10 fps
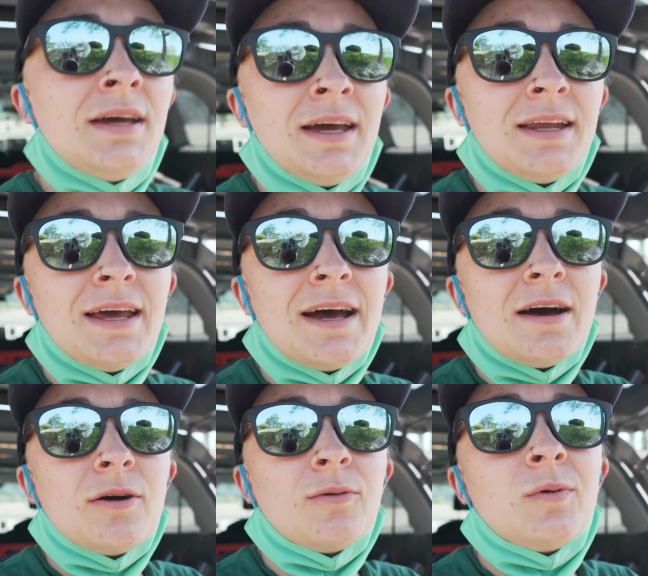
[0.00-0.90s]
and
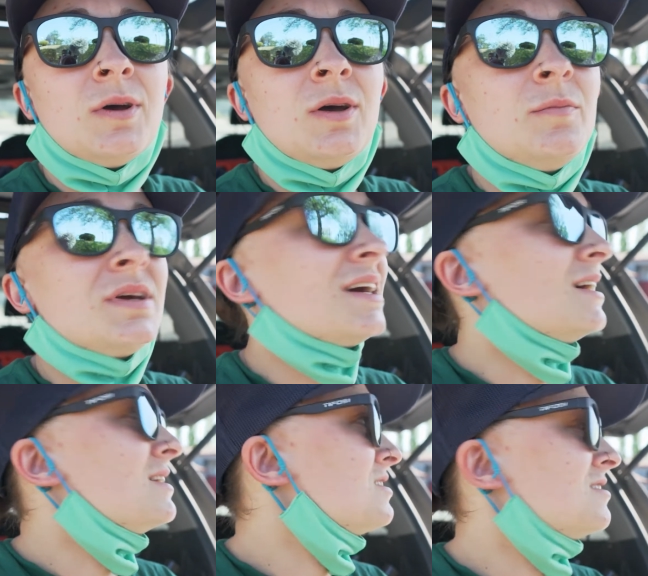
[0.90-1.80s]
now
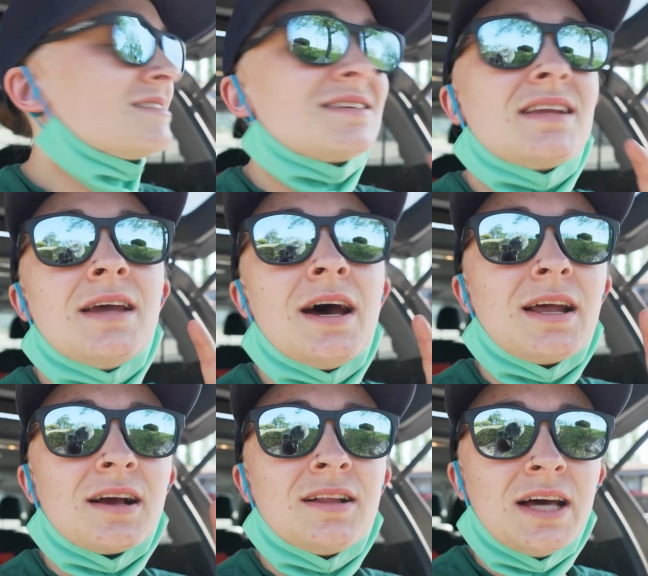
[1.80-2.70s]
because there's not
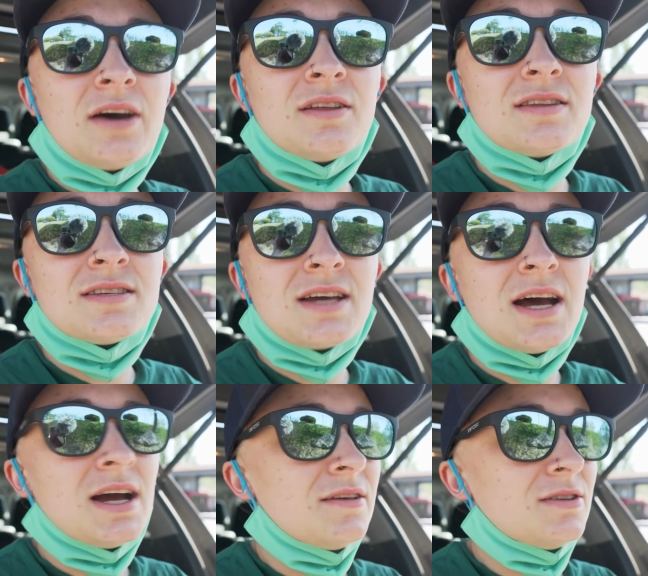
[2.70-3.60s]
a cloud in the
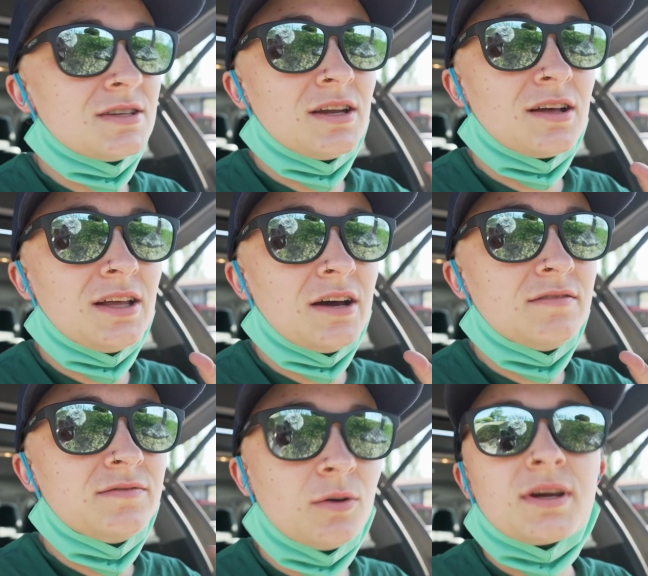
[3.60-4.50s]
sky, there's not a cloud
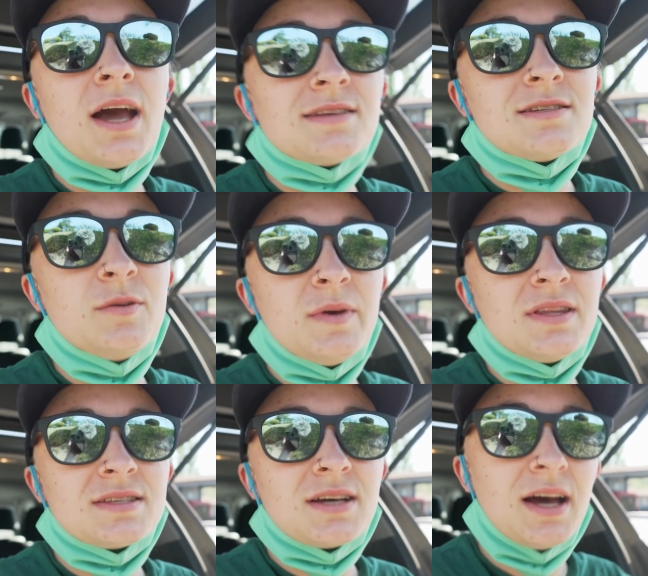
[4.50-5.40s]
forecasted to be in
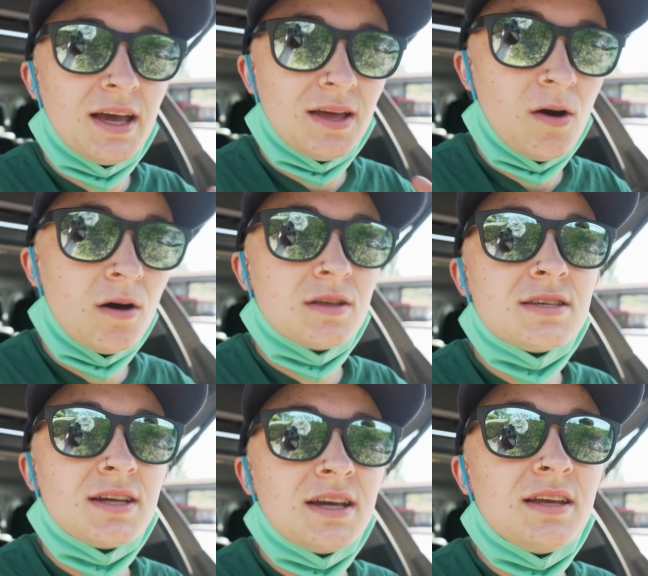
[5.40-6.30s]
the sky at all
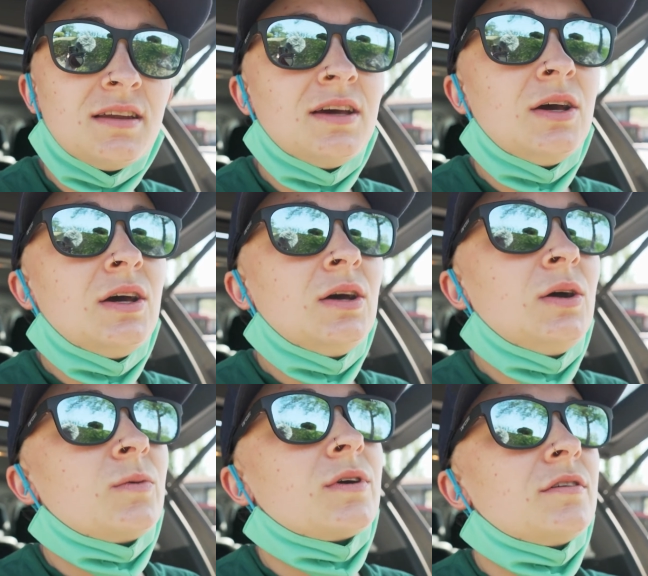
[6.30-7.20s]
tonight,
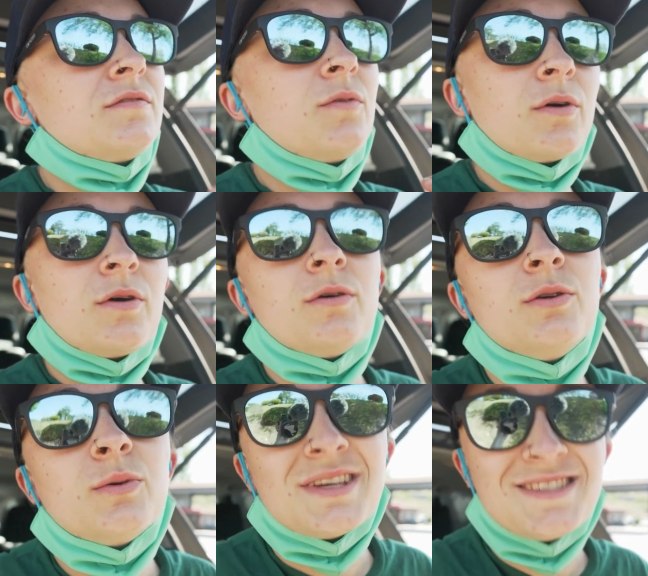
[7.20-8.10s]
we're gonna forego
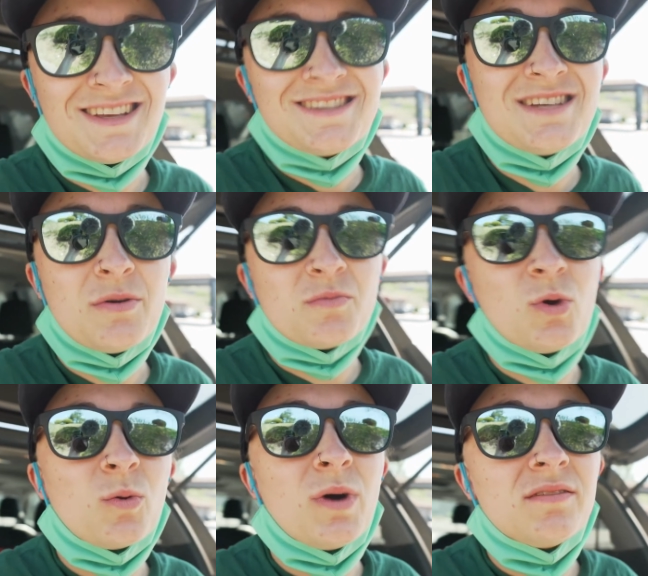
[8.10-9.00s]
doing sunset with
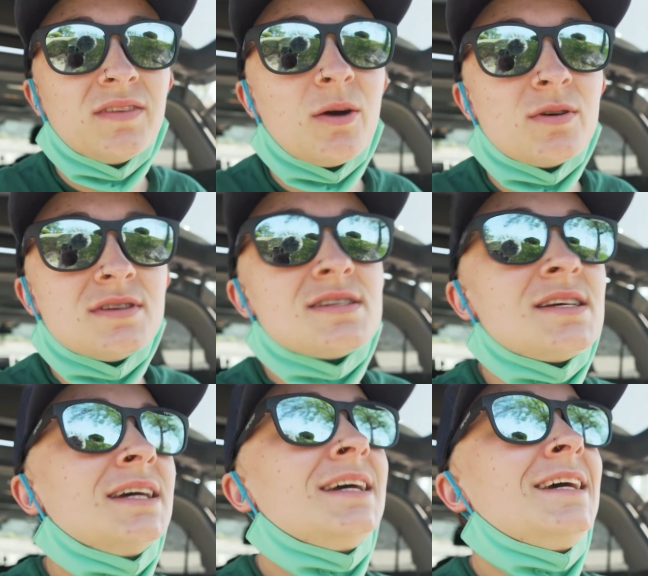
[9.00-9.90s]
more wildflowers.
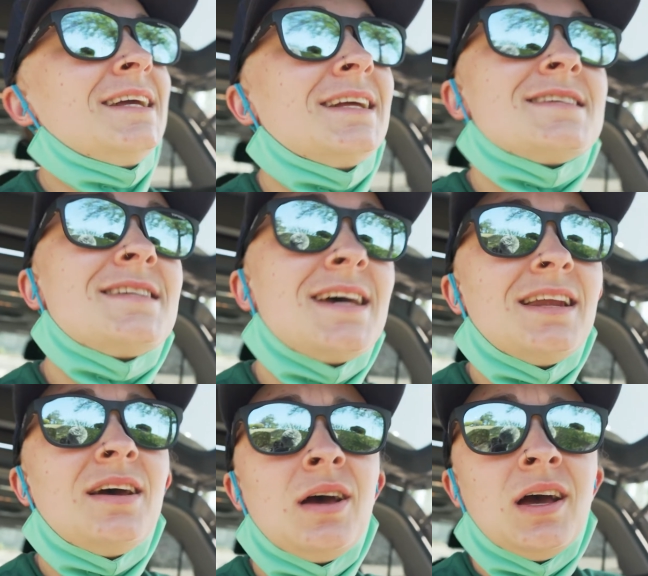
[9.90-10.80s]

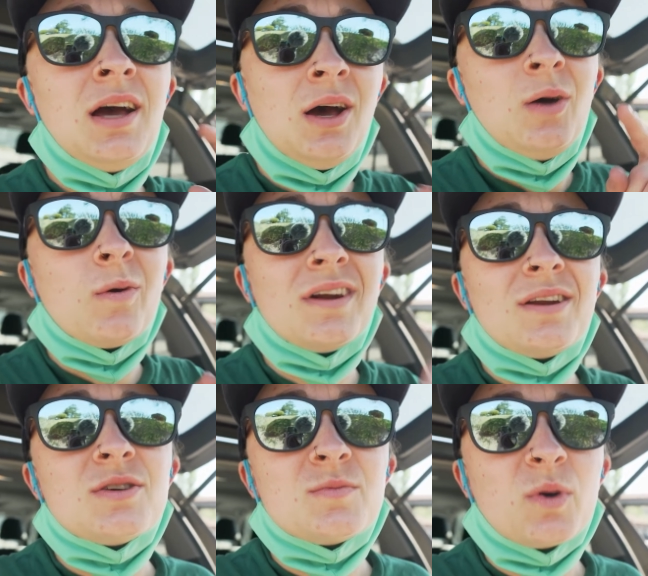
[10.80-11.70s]
Instead, we're gonna
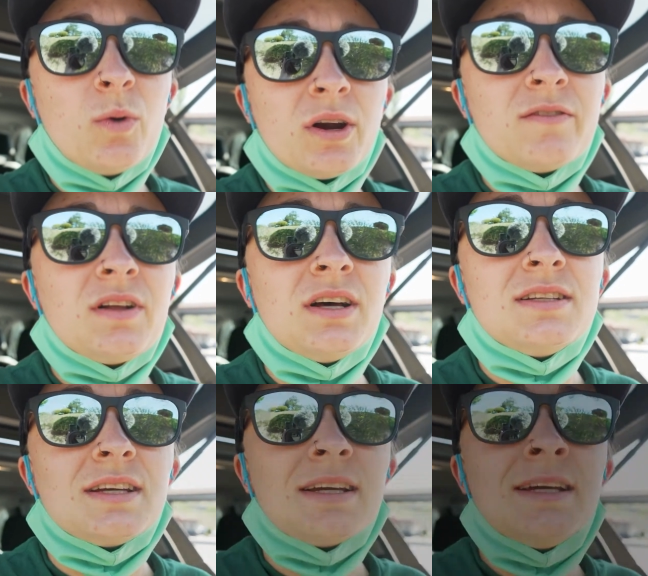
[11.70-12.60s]
do some more waterfall hunting.